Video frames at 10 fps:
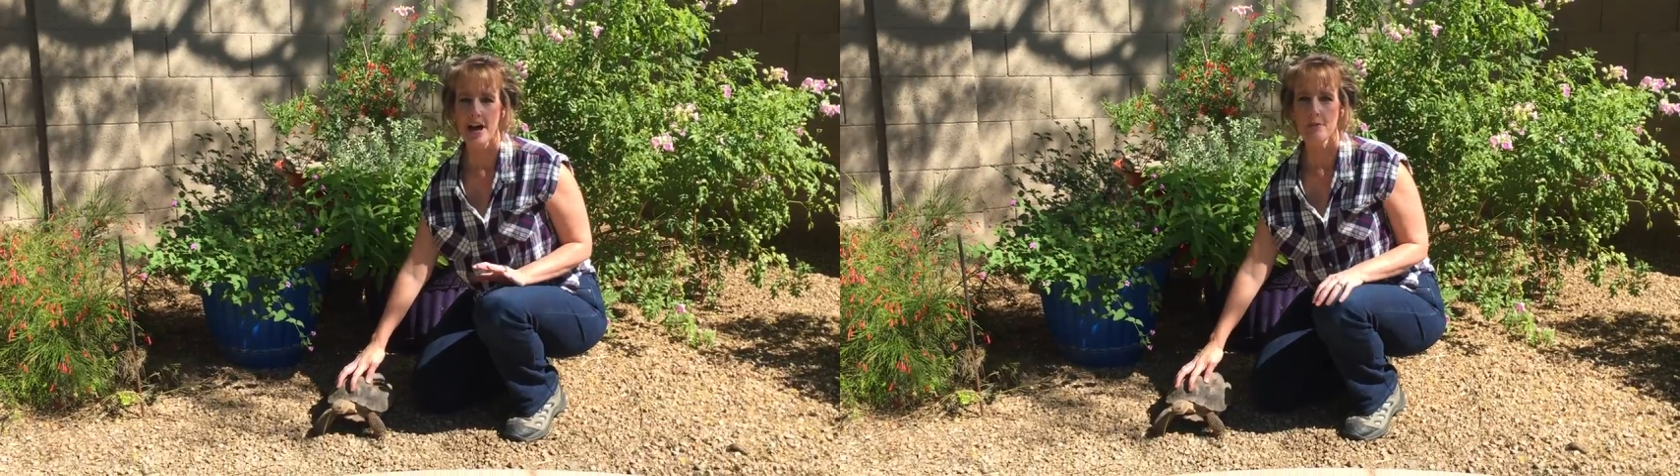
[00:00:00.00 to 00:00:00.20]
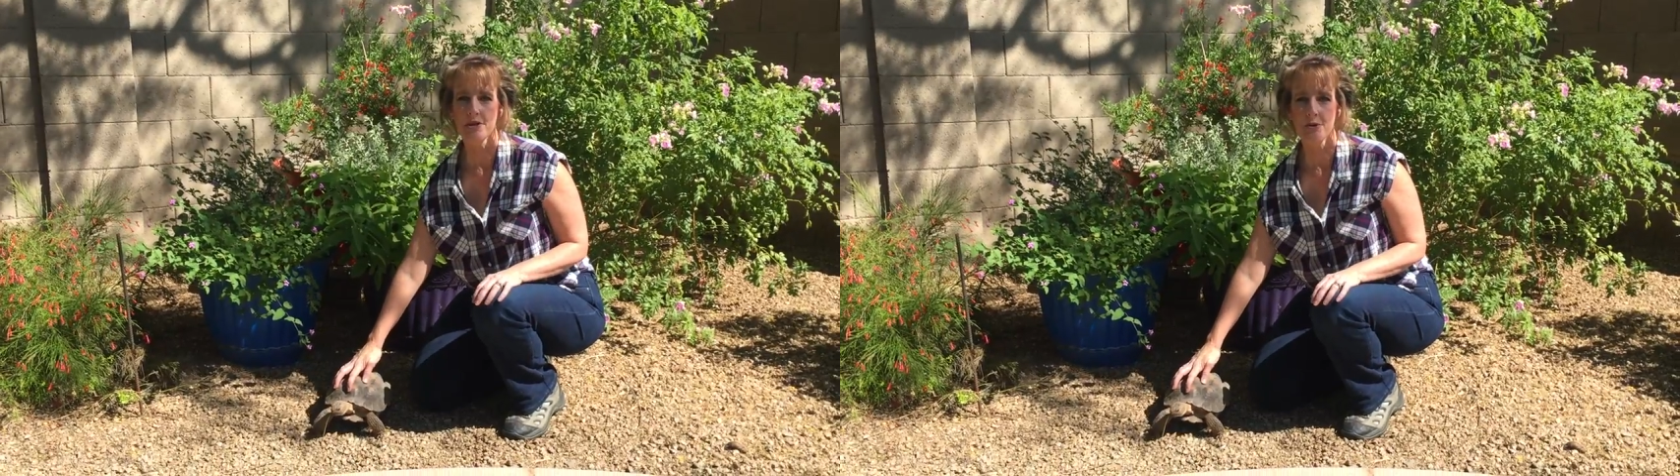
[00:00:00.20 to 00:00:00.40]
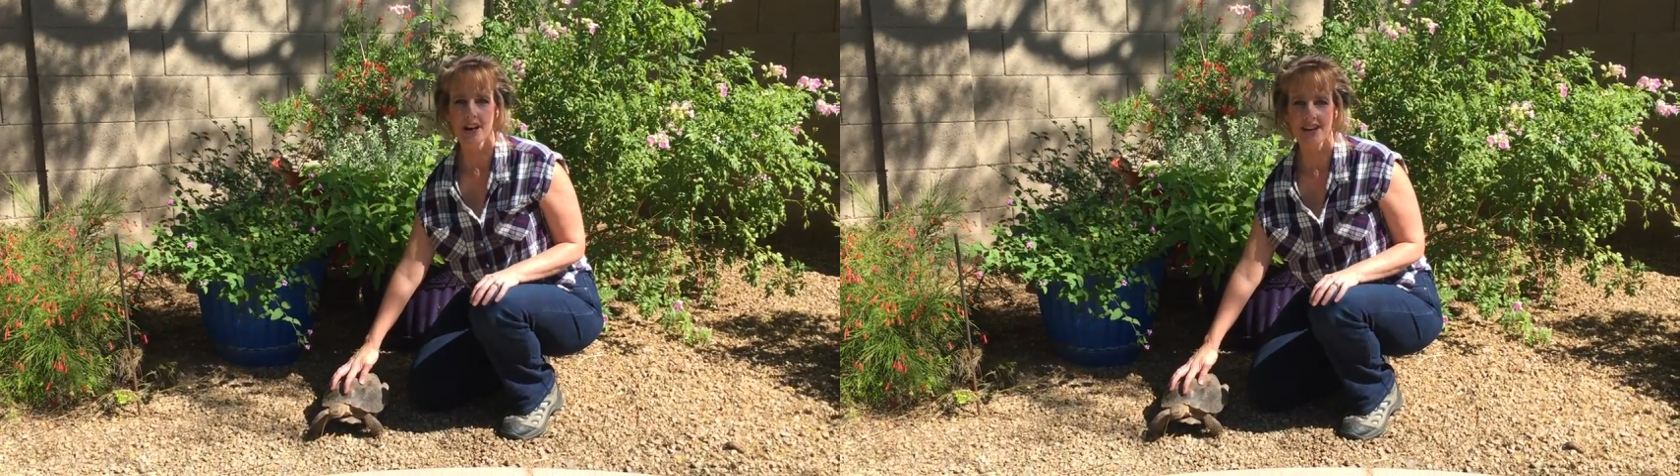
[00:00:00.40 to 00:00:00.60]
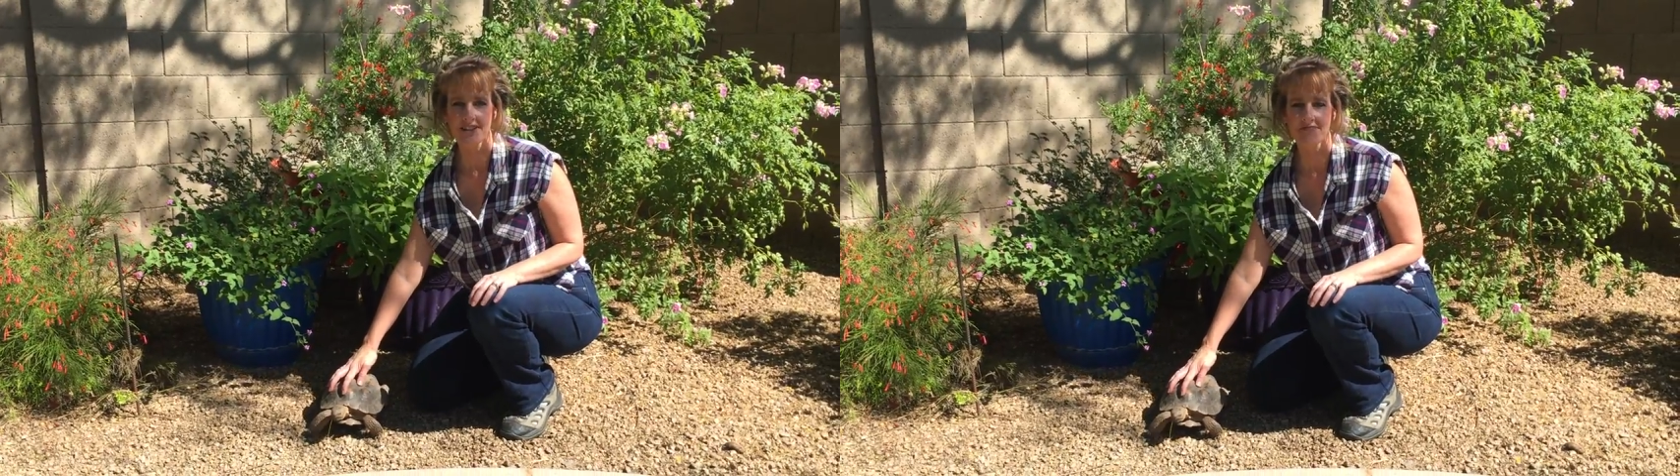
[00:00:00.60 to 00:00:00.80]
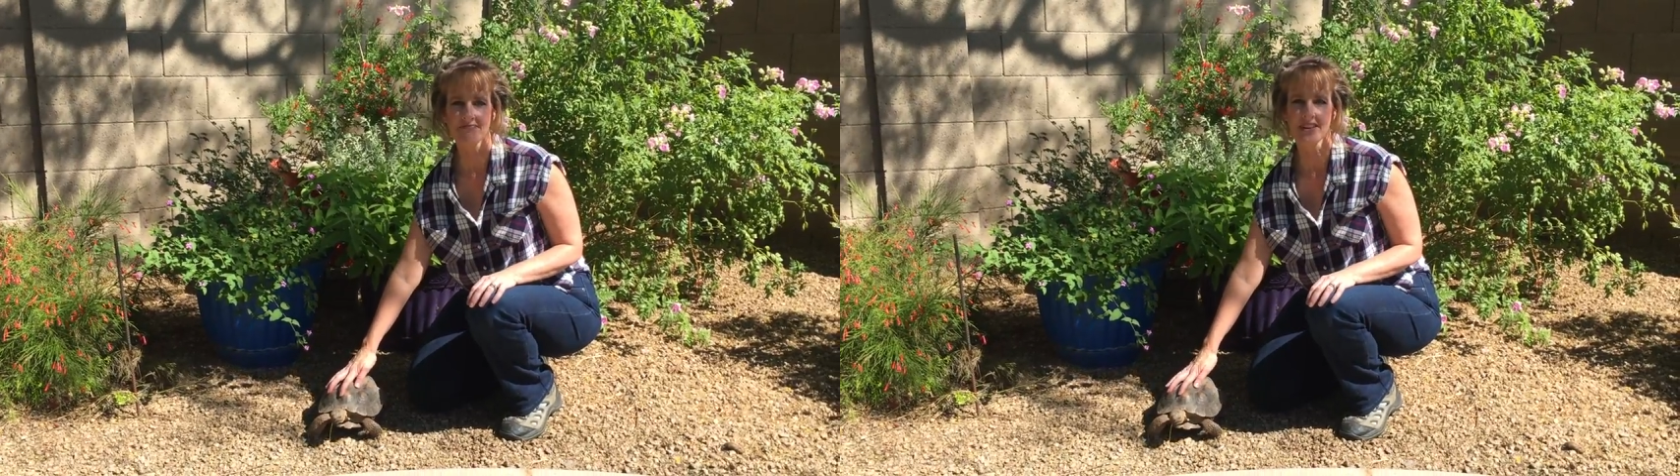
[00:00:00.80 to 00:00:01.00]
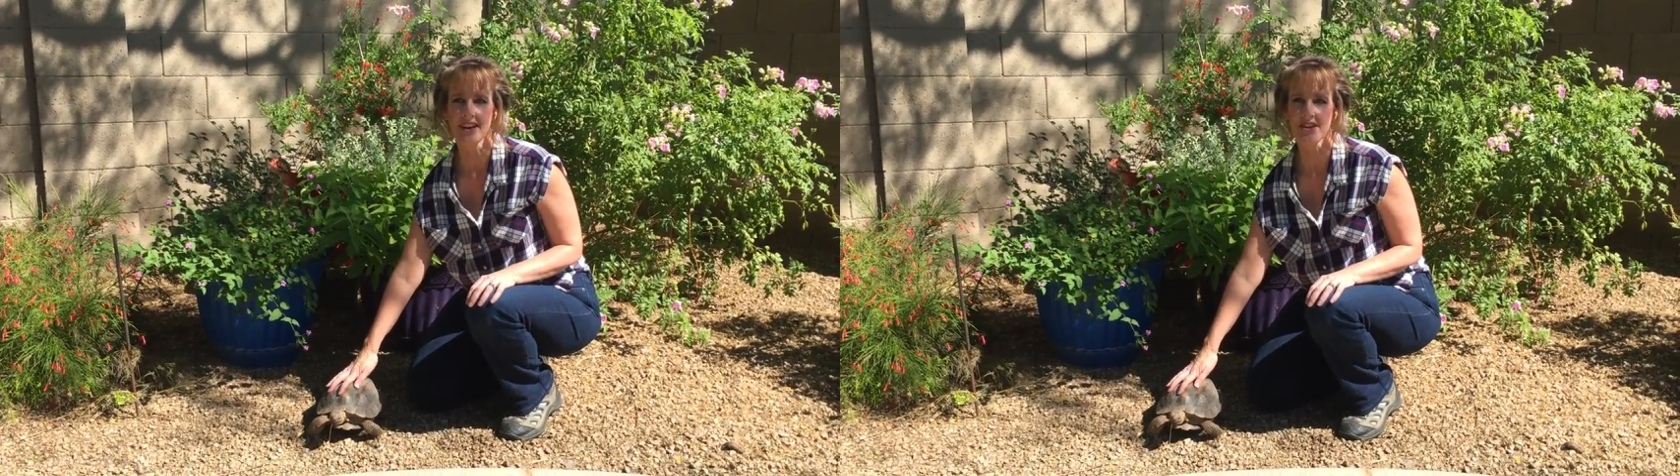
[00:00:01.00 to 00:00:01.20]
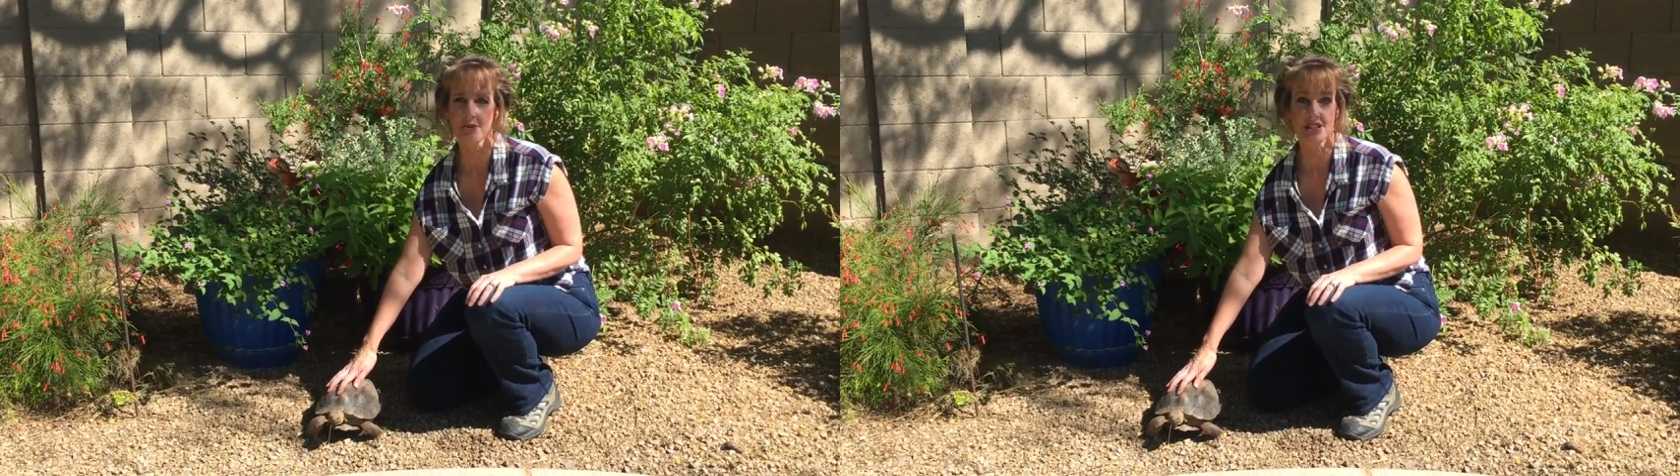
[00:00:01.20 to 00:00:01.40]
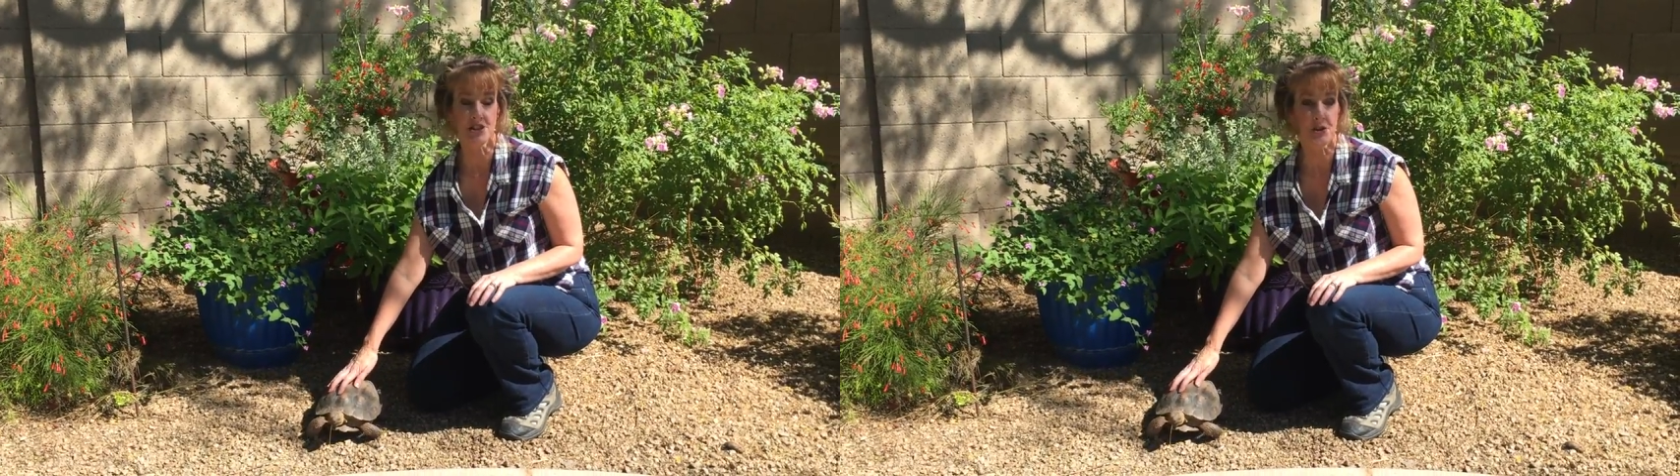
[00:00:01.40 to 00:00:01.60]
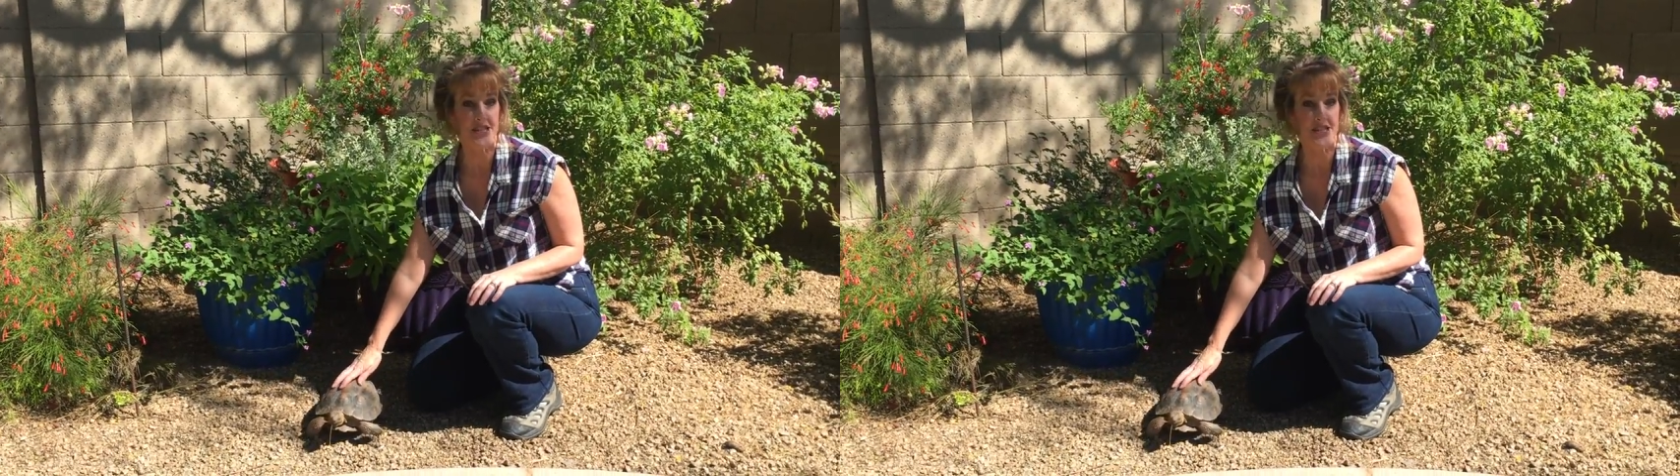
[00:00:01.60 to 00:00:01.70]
I'm Noelle, otherwise known